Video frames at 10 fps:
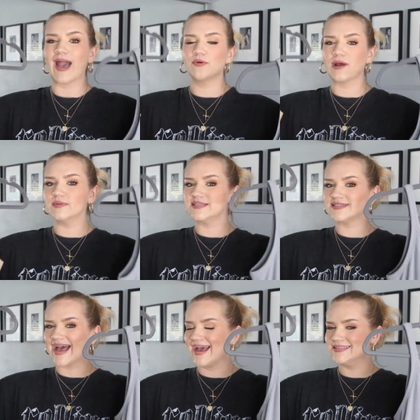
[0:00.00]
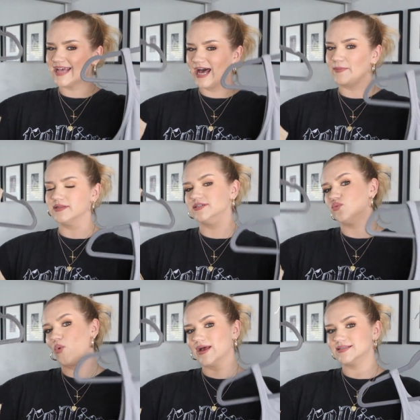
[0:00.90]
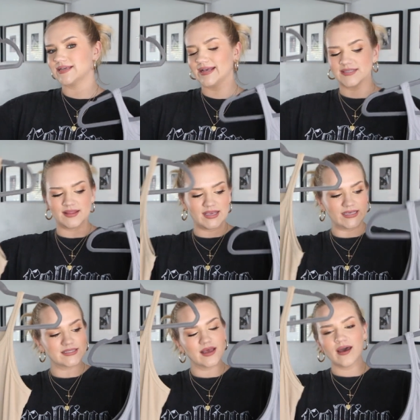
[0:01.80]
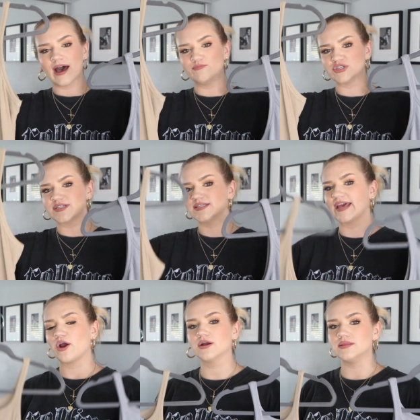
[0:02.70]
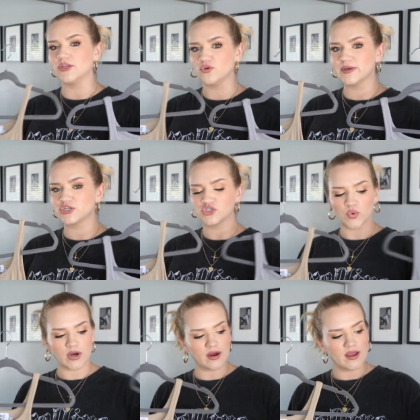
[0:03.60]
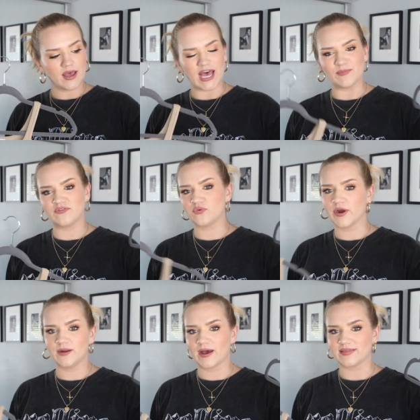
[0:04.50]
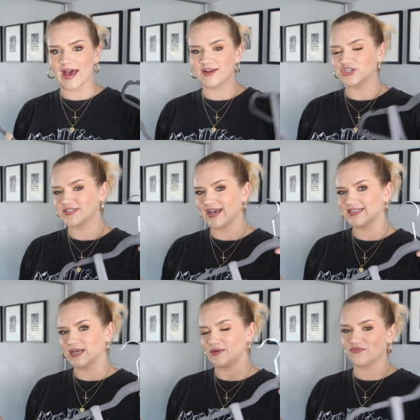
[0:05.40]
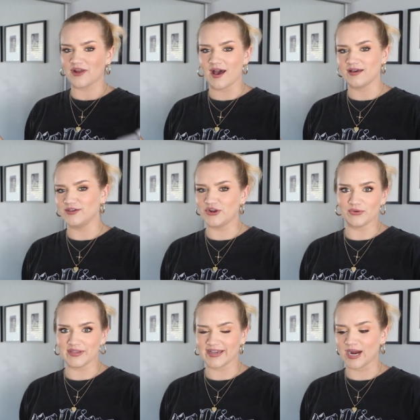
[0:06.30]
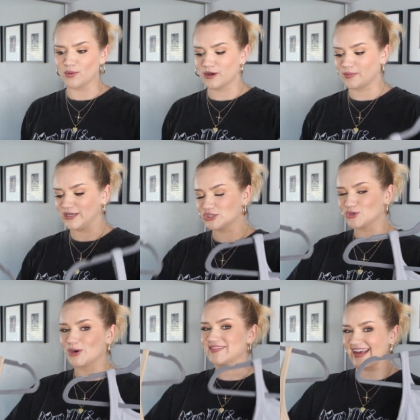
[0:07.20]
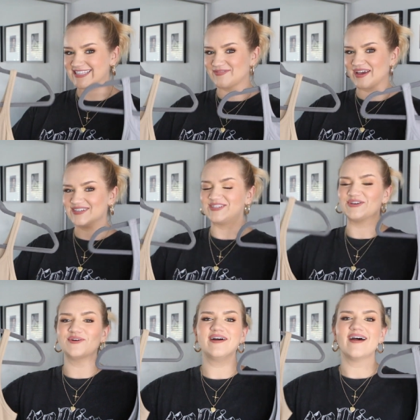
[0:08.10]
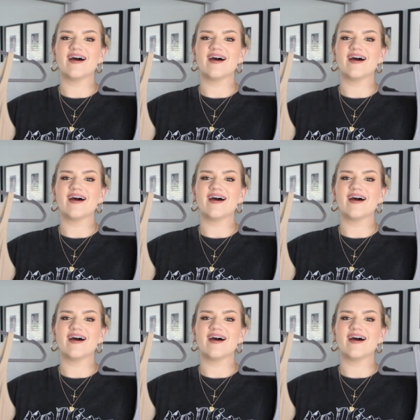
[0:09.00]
I would probably size up at least one size in these, um, just because they are a little bit short. Um, if you're worried about that, just size up. If not, you don't really care about being short, that's fine too.